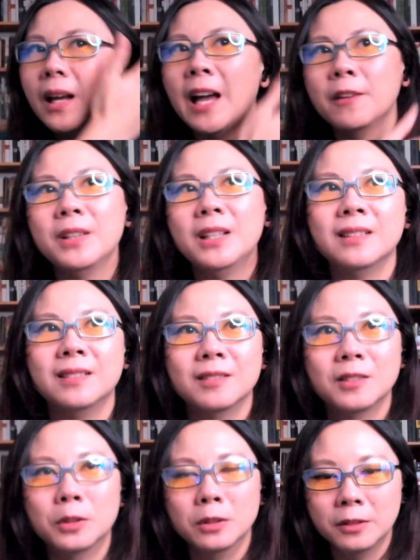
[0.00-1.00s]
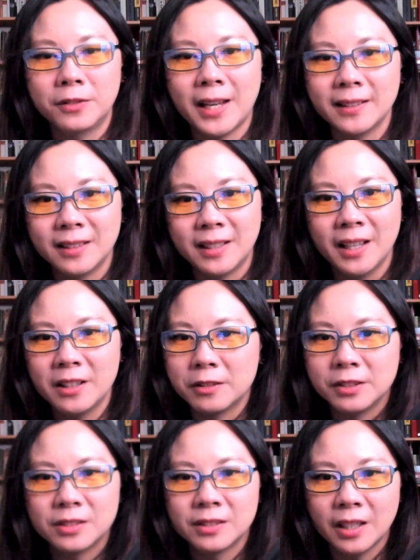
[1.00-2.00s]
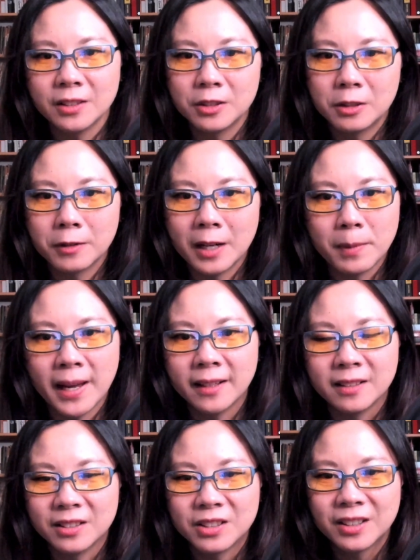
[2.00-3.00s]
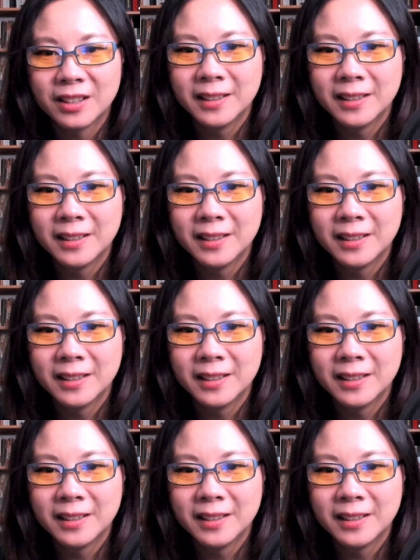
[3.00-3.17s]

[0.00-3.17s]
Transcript: having all of that together is such a great package.